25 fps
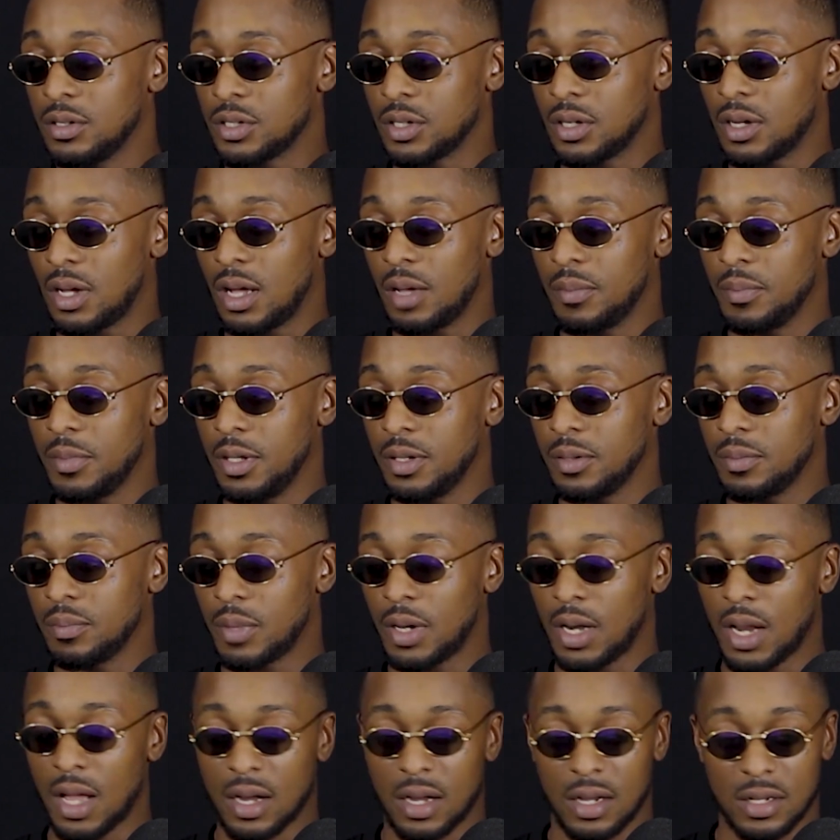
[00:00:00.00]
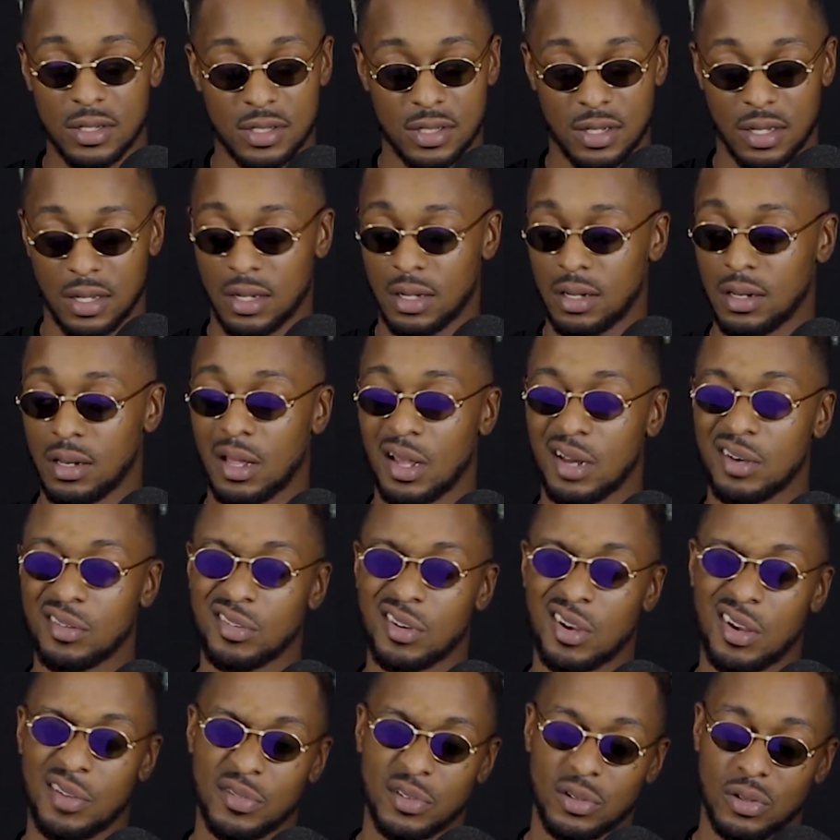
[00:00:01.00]
Do you know what I mean? But like I said, I'd
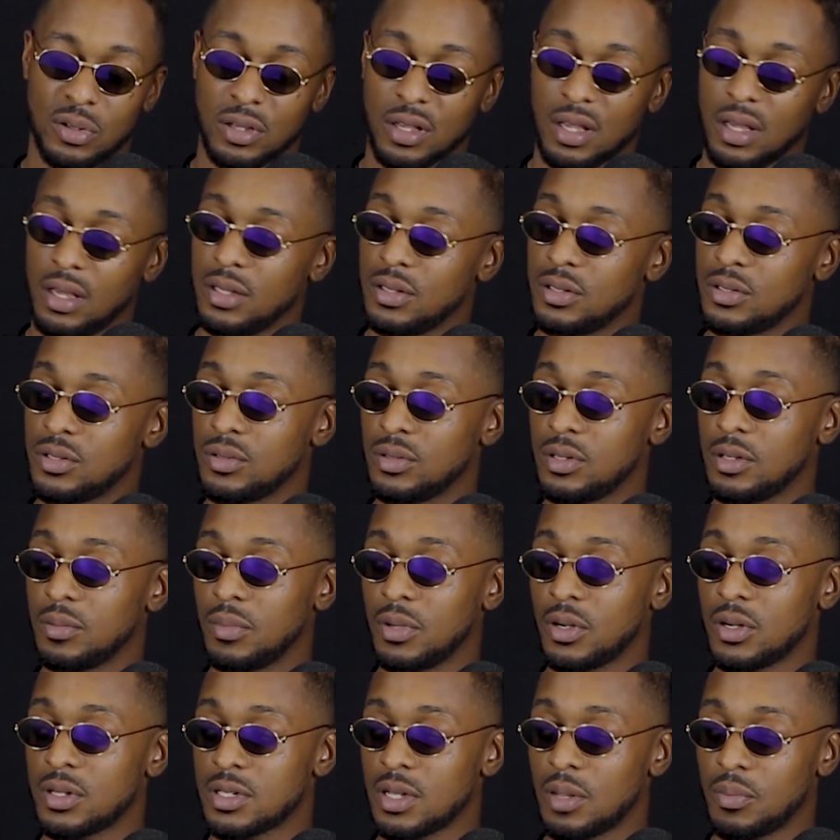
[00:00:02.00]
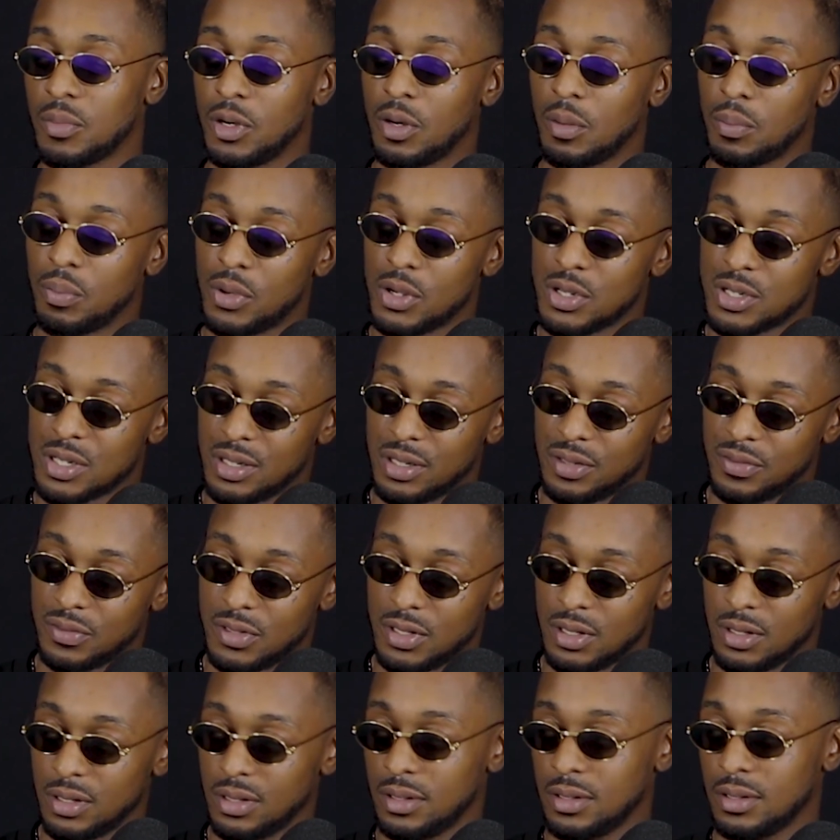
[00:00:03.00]
rather not get into it, because I'm on a positive thing.